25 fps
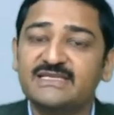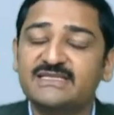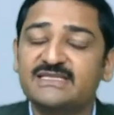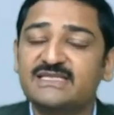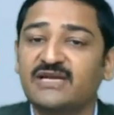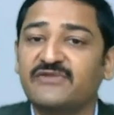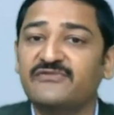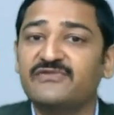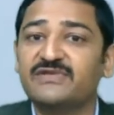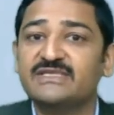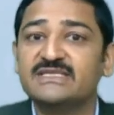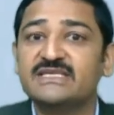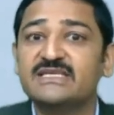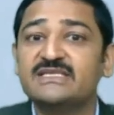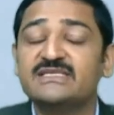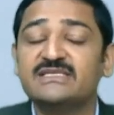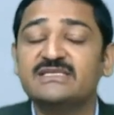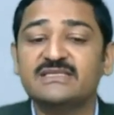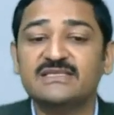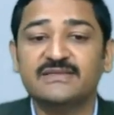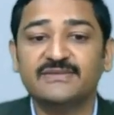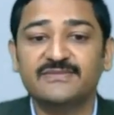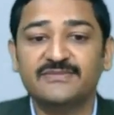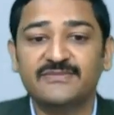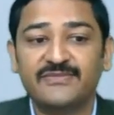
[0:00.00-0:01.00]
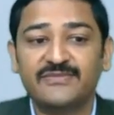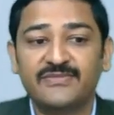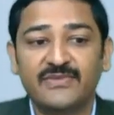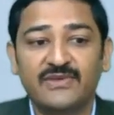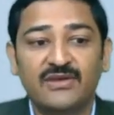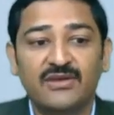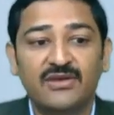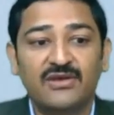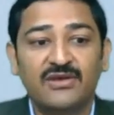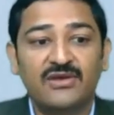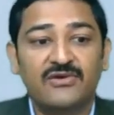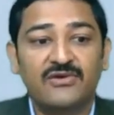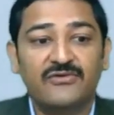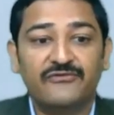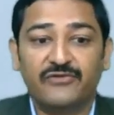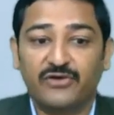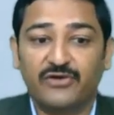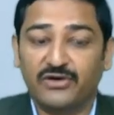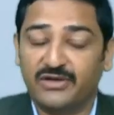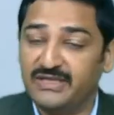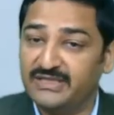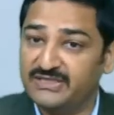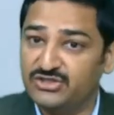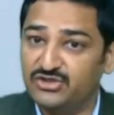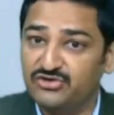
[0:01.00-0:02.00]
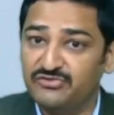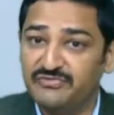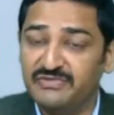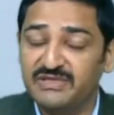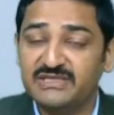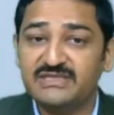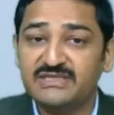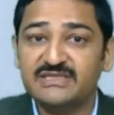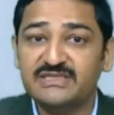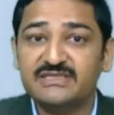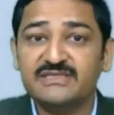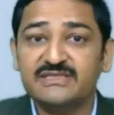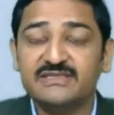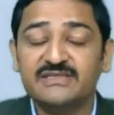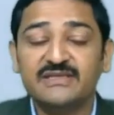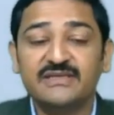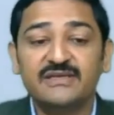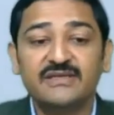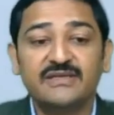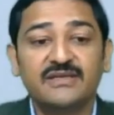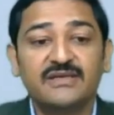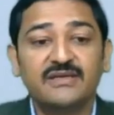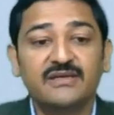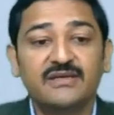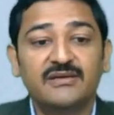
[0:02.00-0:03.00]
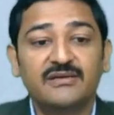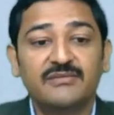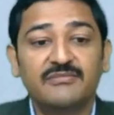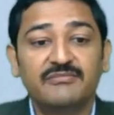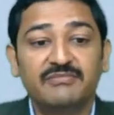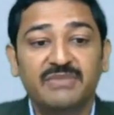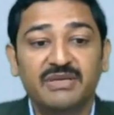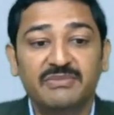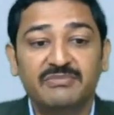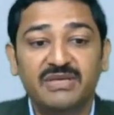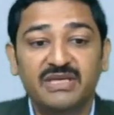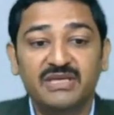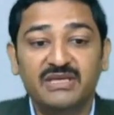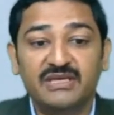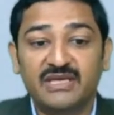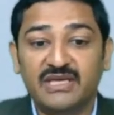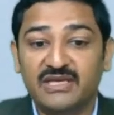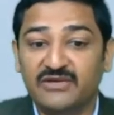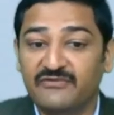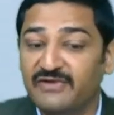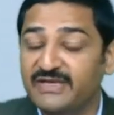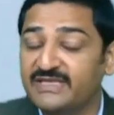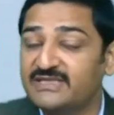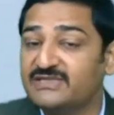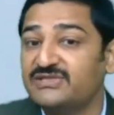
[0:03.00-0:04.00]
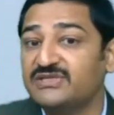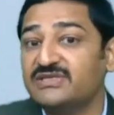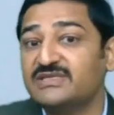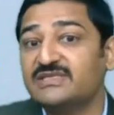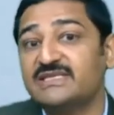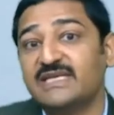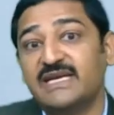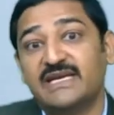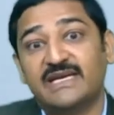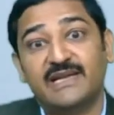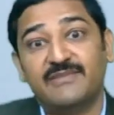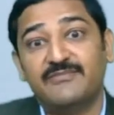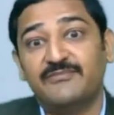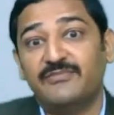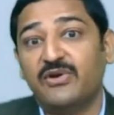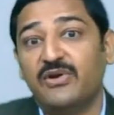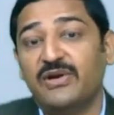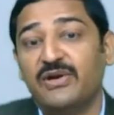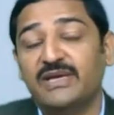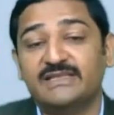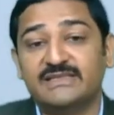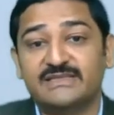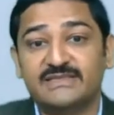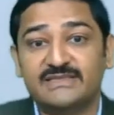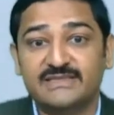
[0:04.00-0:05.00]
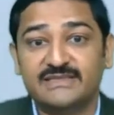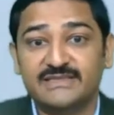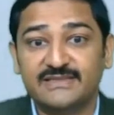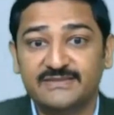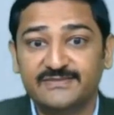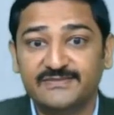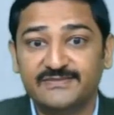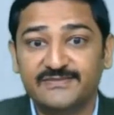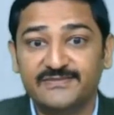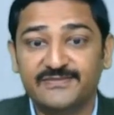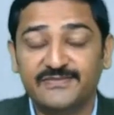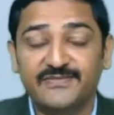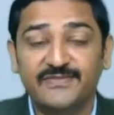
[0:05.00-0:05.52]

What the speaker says: and services for consumers, maybe investors and employees.